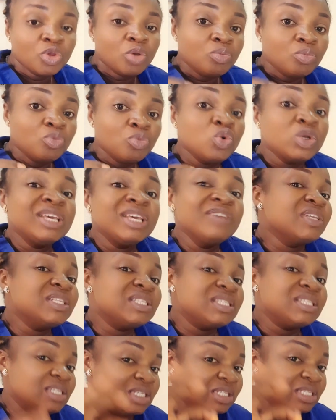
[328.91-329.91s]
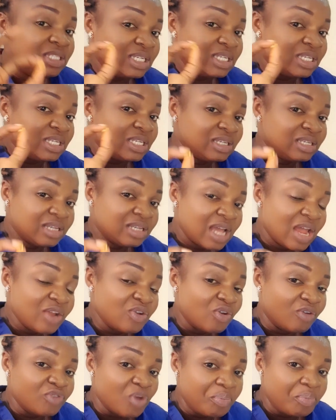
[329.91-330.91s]
We'll give it till the end
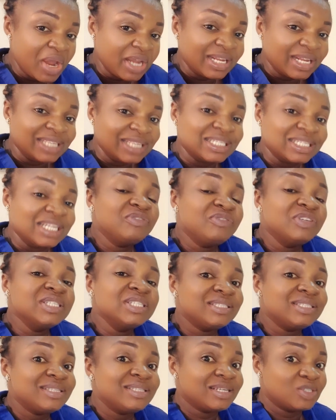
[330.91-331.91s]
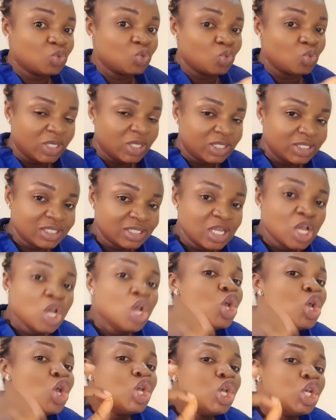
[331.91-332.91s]
of your pregnancy and even 6 weeks.
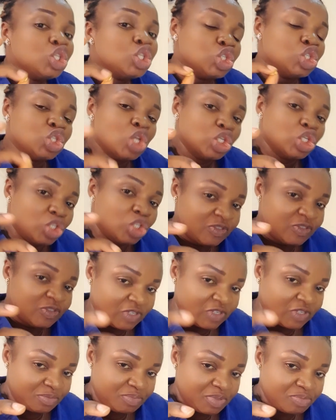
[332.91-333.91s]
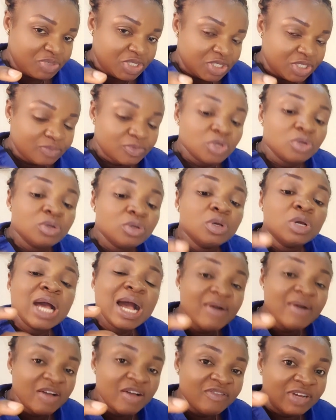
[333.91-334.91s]
It is not just for the baby.
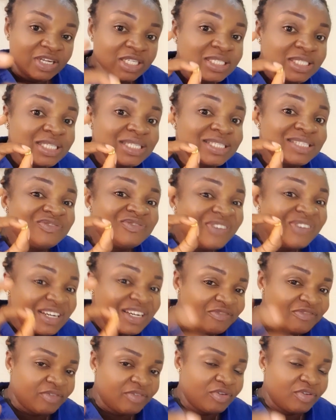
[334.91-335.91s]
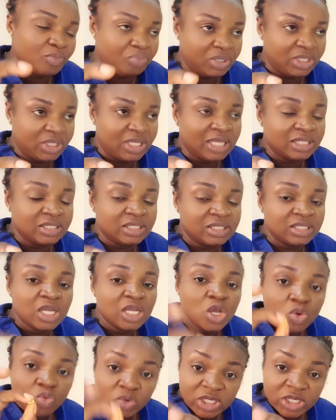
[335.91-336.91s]
However, this is very, very important
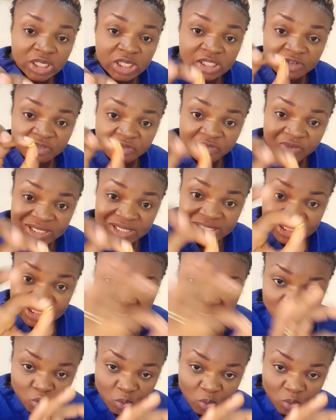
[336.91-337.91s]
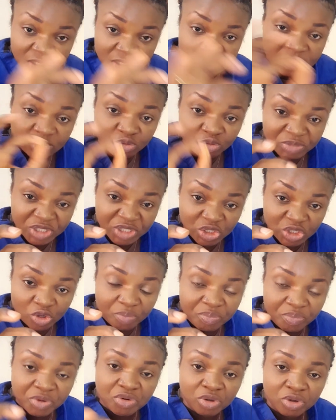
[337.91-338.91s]
within the first 8 weeks you missed your
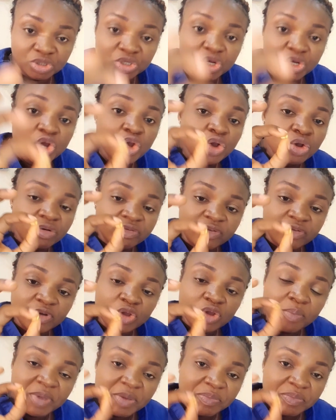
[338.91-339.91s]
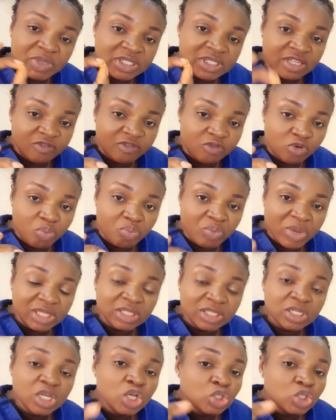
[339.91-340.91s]
period for your baby's
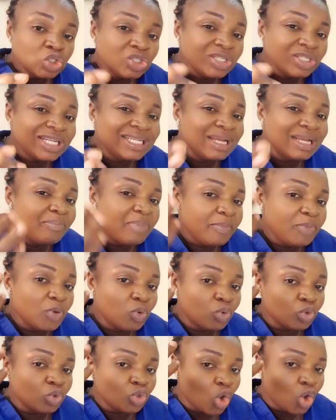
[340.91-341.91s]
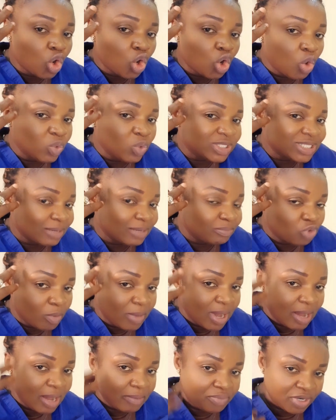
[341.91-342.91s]
development, so that that baby will not come with
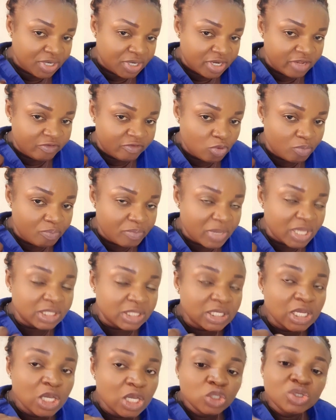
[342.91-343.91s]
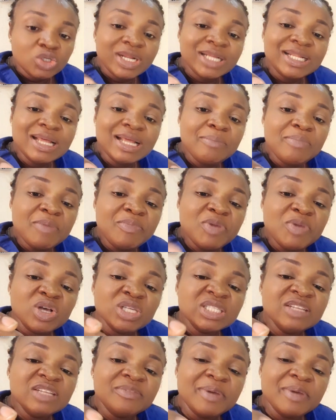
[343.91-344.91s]
abnormal brain development. So that that baby,
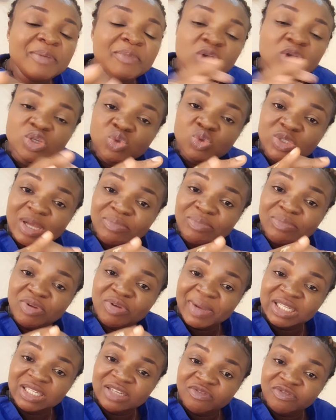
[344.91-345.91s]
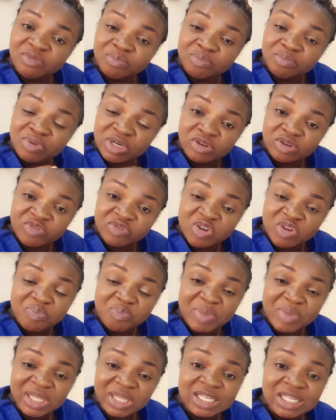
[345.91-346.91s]
because this baby comes with abnormal brain
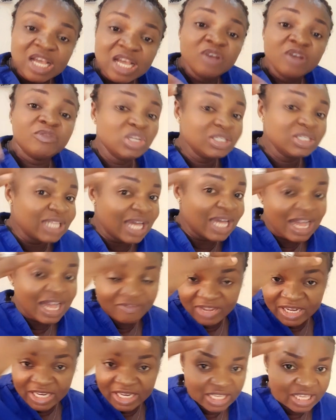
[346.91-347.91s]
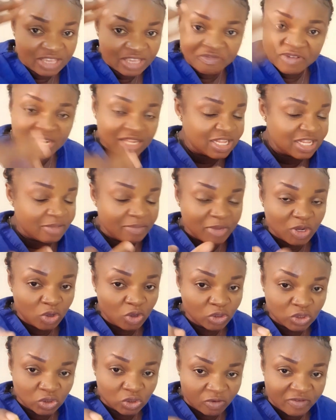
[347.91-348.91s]
development, for those that have an encephaly, they may
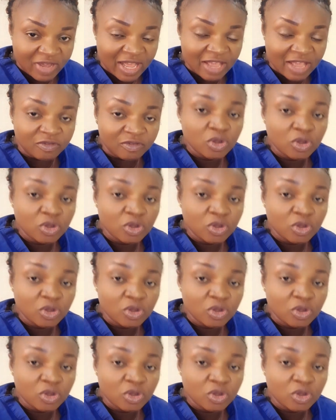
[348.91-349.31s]
not survive.